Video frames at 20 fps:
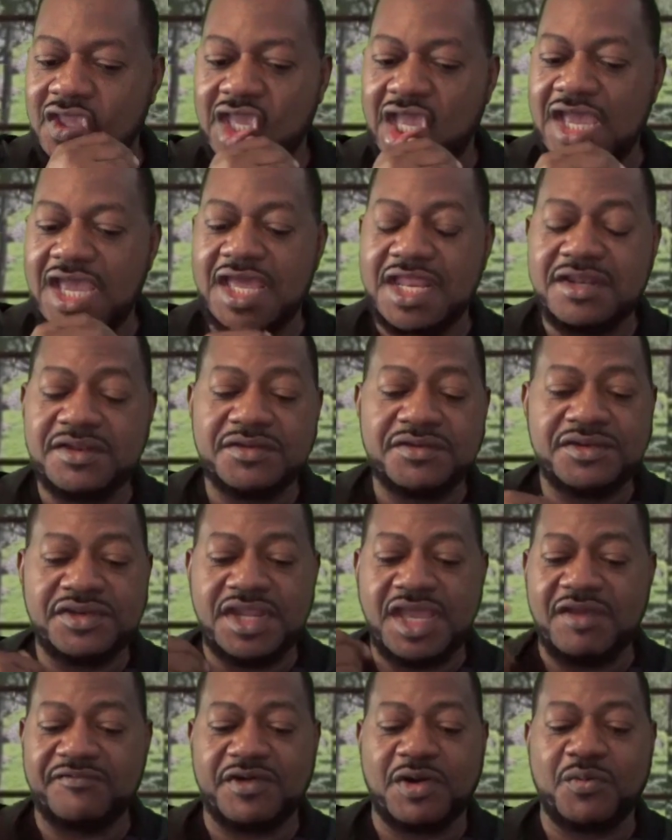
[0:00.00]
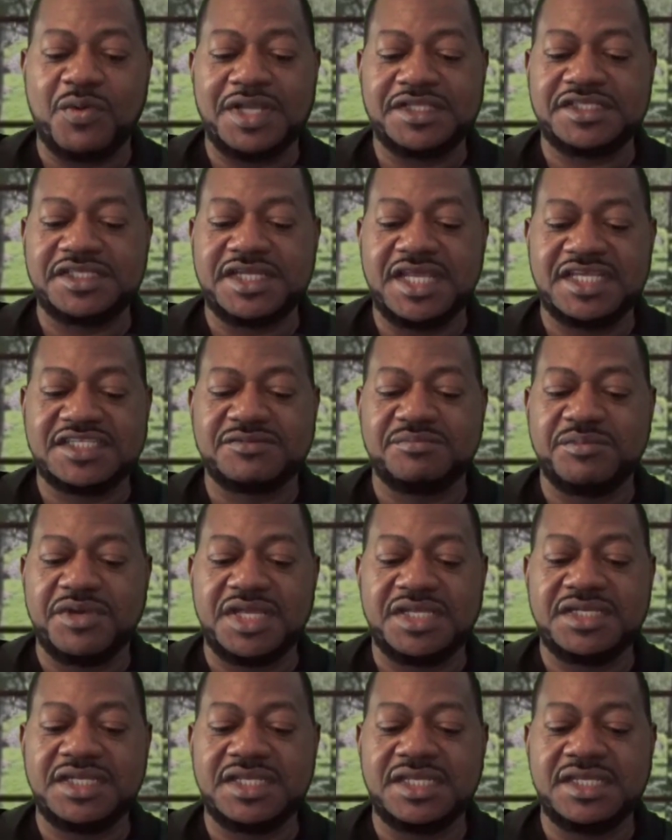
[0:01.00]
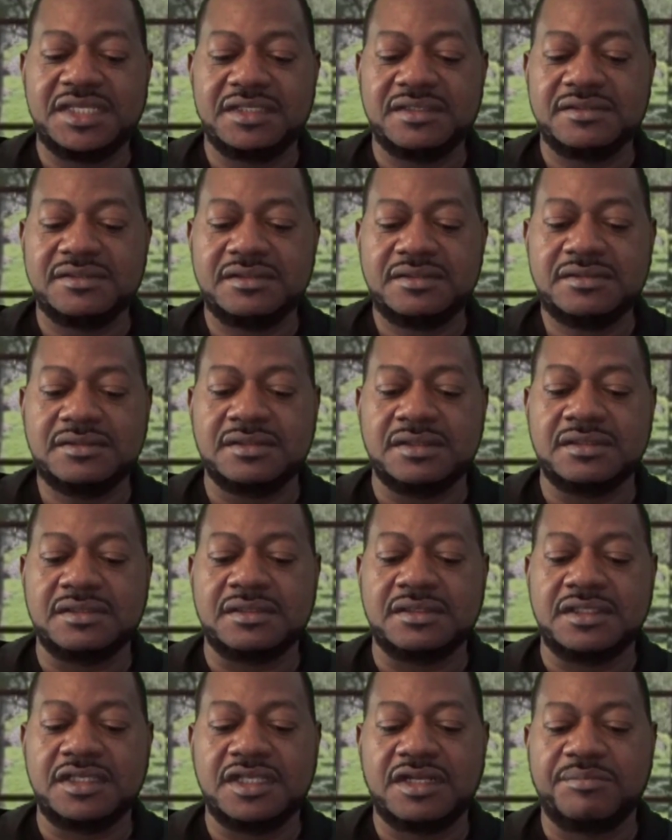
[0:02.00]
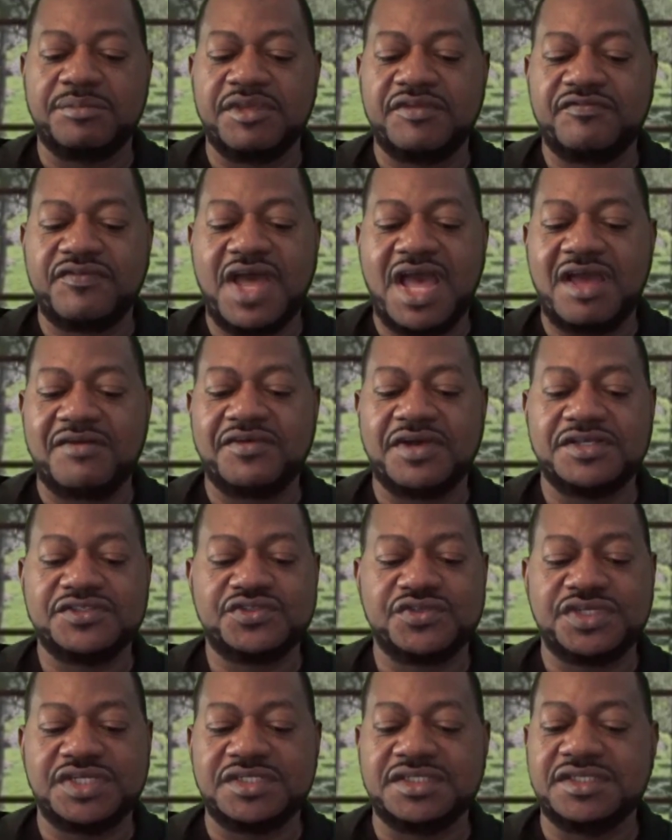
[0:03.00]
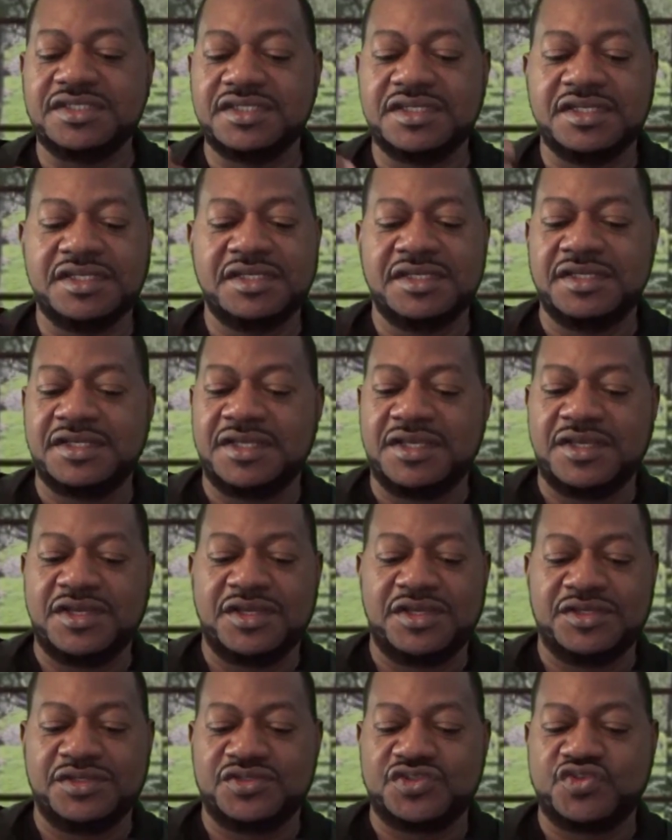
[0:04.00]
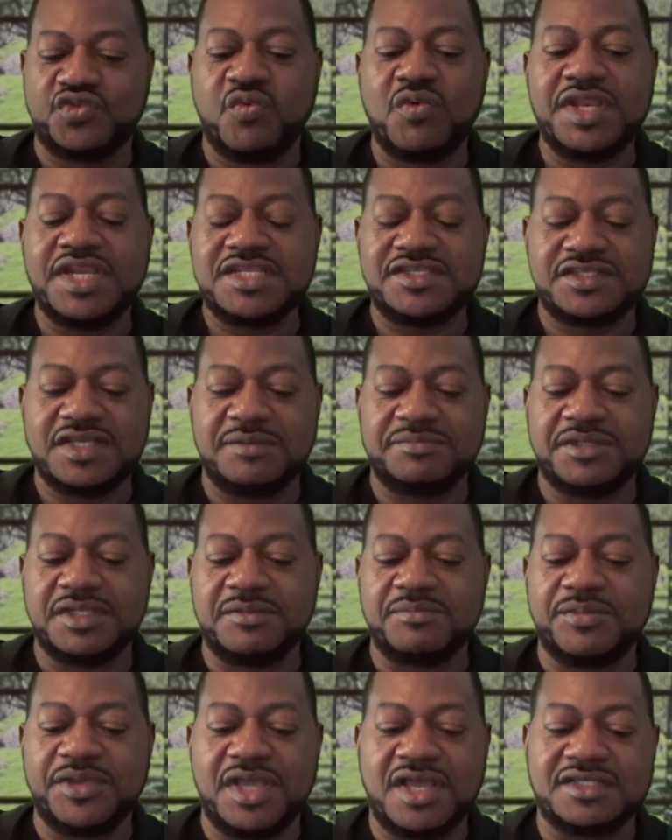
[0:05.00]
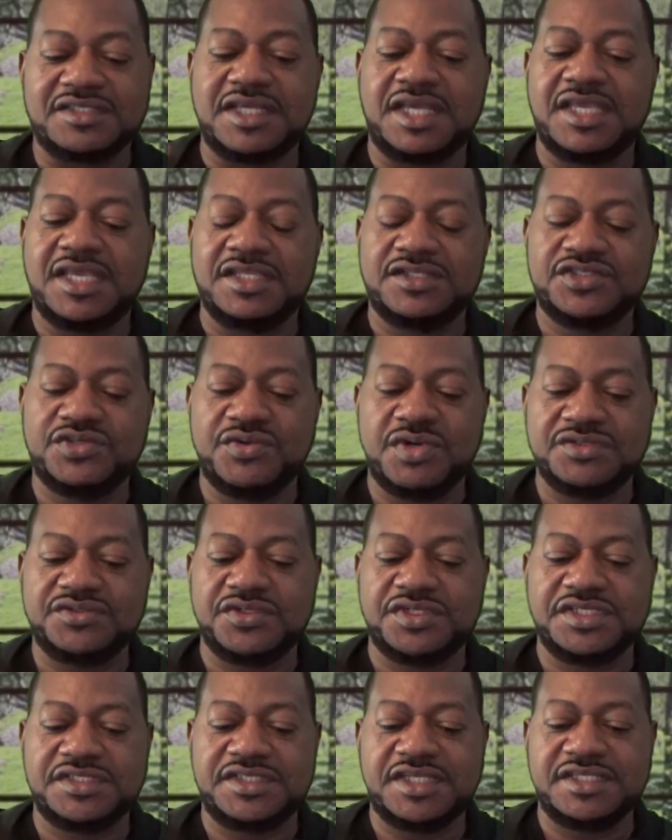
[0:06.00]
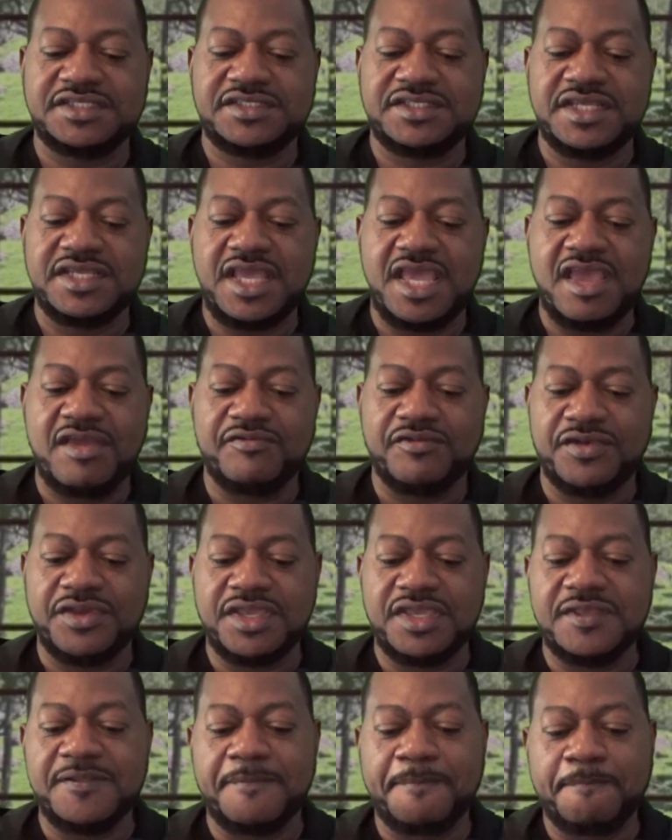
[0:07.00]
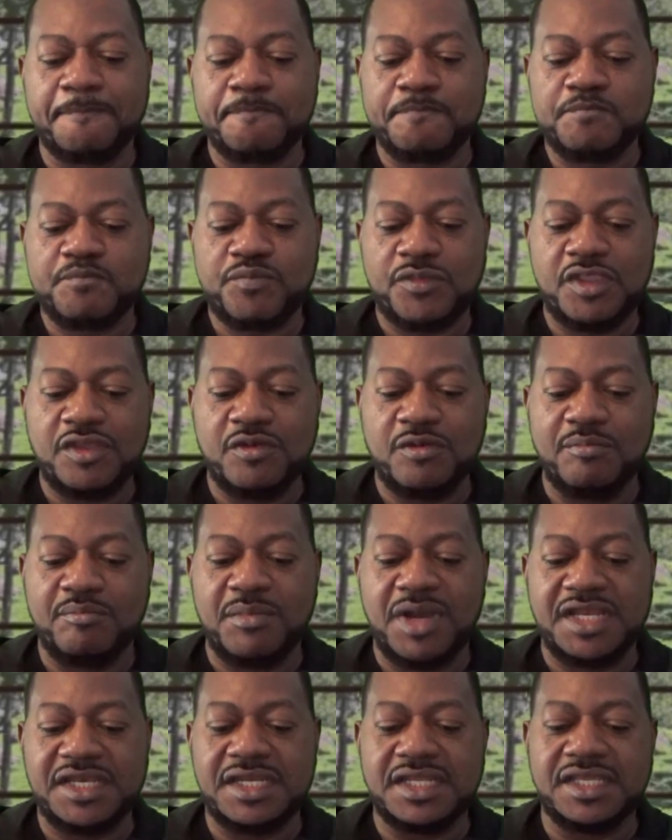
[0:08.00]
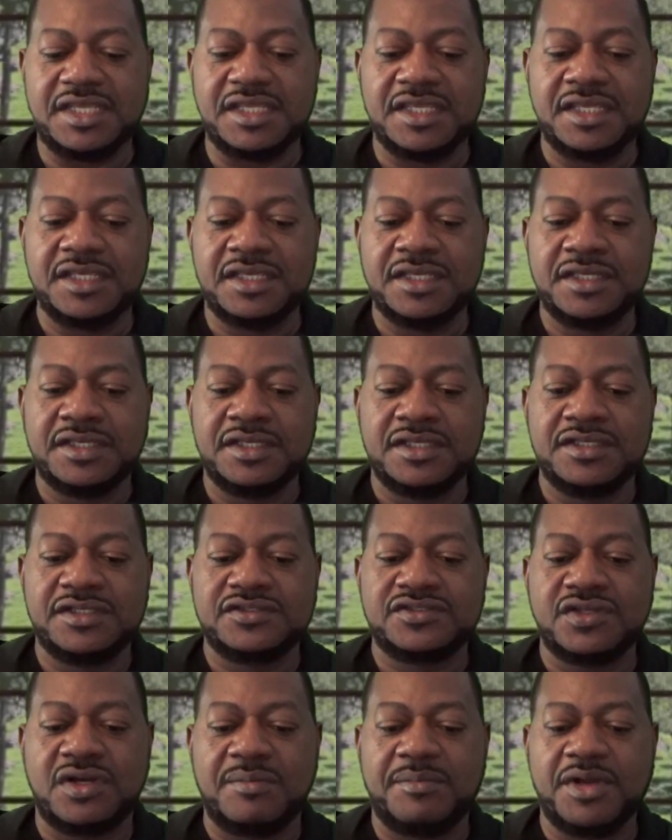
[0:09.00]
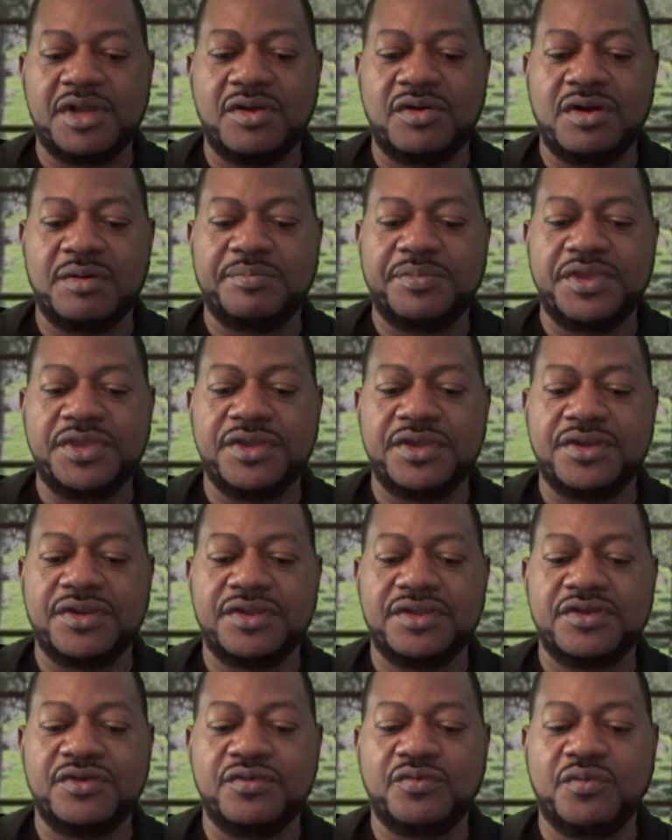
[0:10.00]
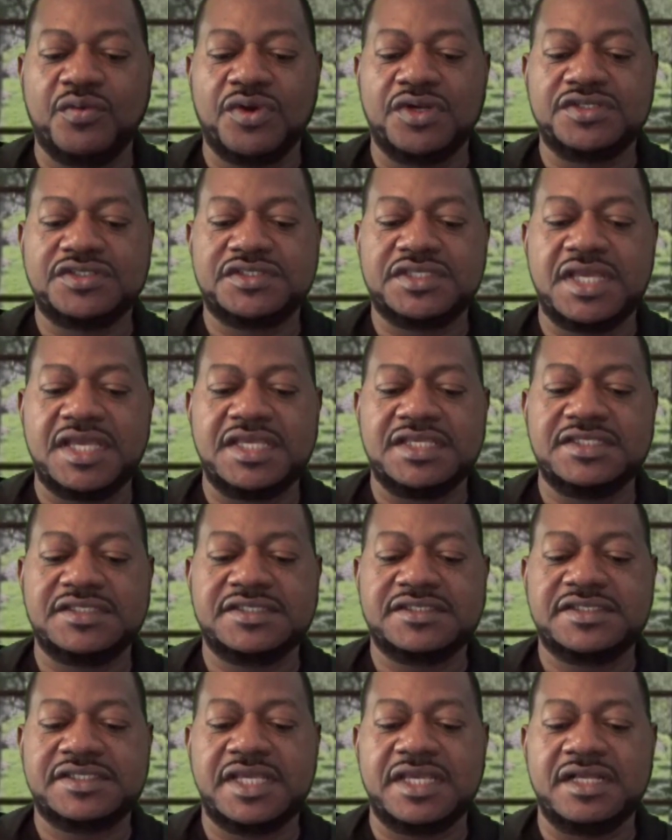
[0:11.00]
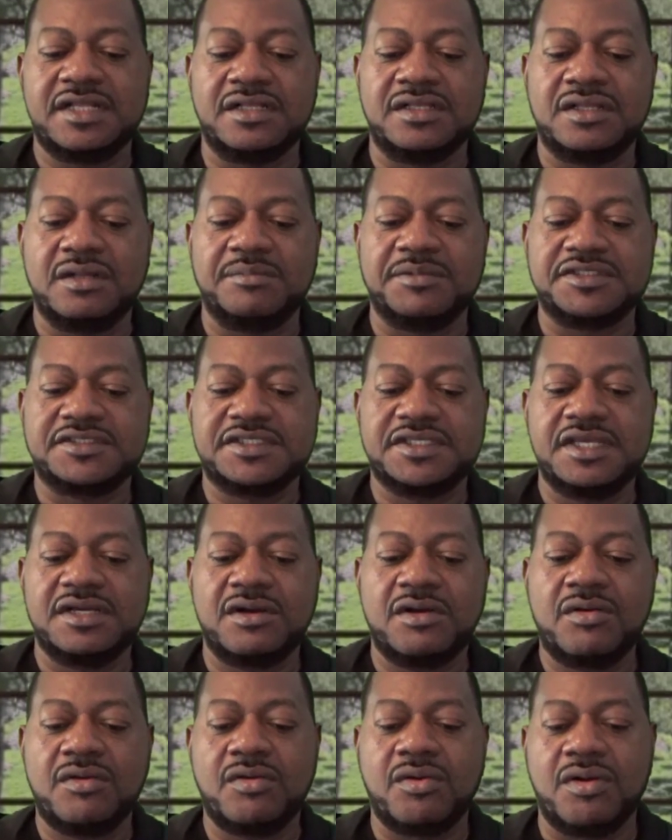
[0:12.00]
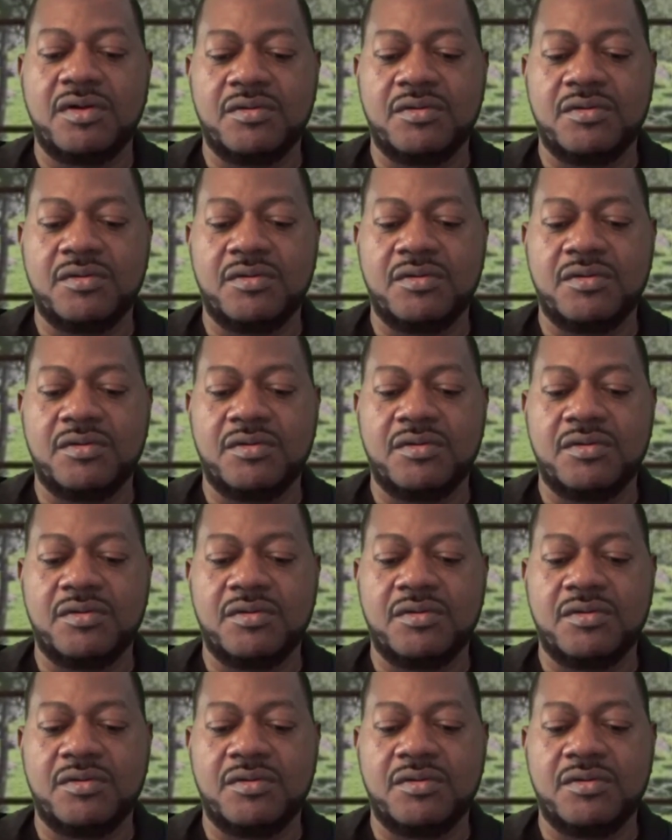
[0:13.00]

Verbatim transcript: and if I wait the next Monday, it'll be five hundred and twenty something because I get two hundred sixty every Monday. So I'm gonna go up here where it says sell. I'm gonna sell C R